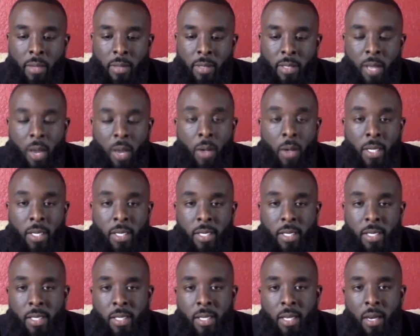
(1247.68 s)
turn this
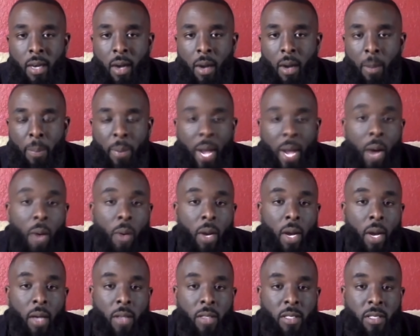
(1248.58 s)
into a
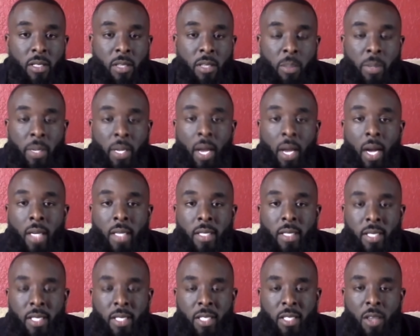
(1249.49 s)
powerhouse, to be honest,
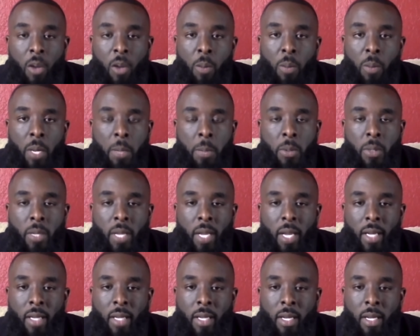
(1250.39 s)
and show people
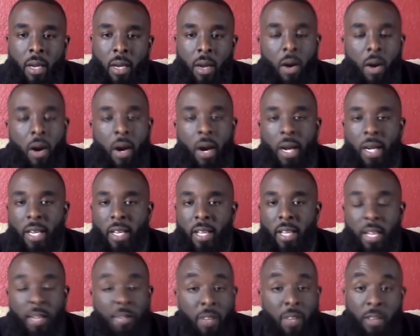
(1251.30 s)
that, all right,
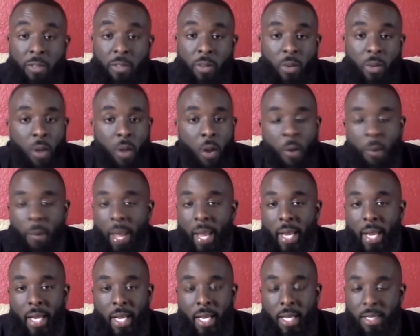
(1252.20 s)
even if you don't make
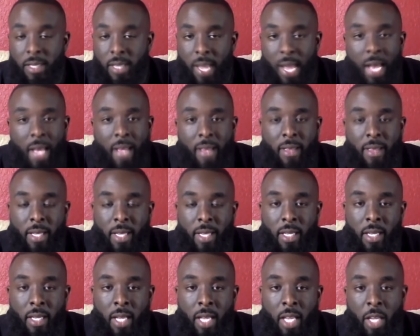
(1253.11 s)
it as an athlete,
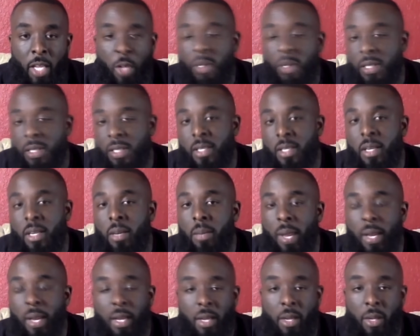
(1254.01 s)
you can still
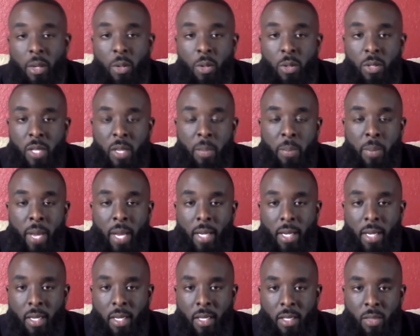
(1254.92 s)
make a huge impact
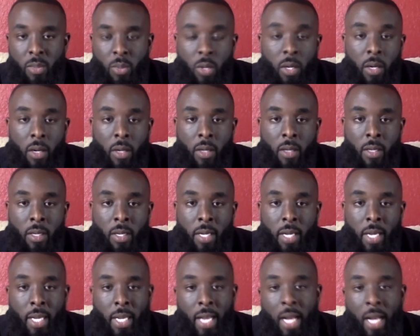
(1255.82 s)
in this world.
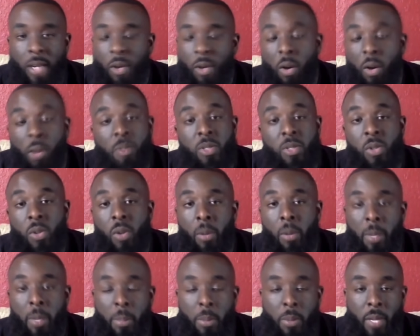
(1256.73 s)
And I know I'm showing
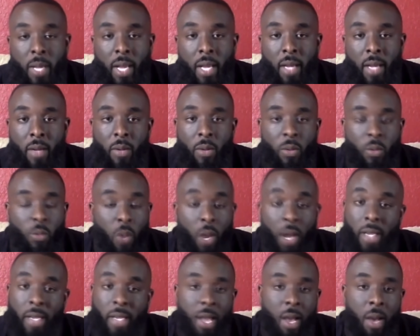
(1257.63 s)
people that
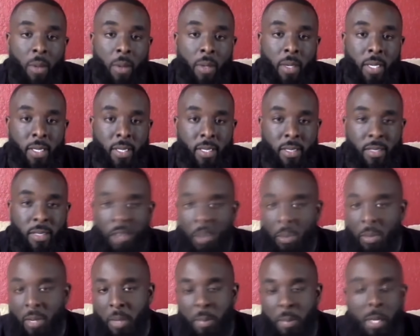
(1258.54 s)
right now because there's so
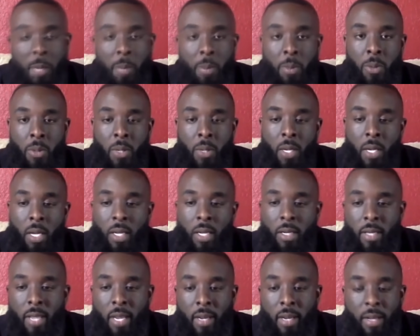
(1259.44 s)
many people
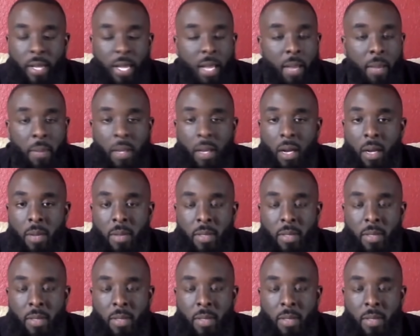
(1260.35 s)
that are hitting me up